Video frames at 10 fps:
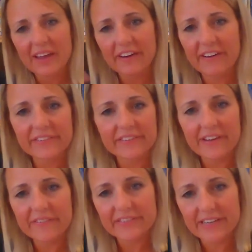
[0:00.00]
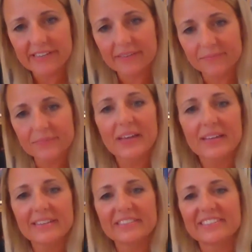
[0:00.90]
In our house, never daddy. That
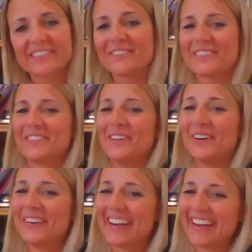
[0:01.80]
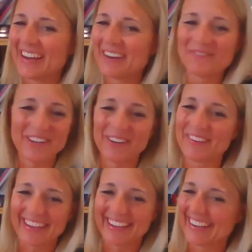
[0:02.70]
tells its own story. I'm
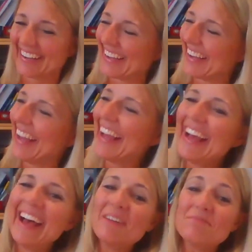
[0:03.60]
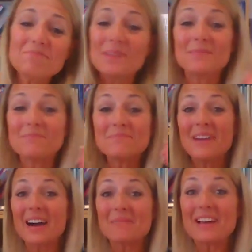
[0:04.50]
joking. But
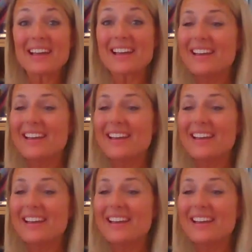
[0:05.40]
mummy!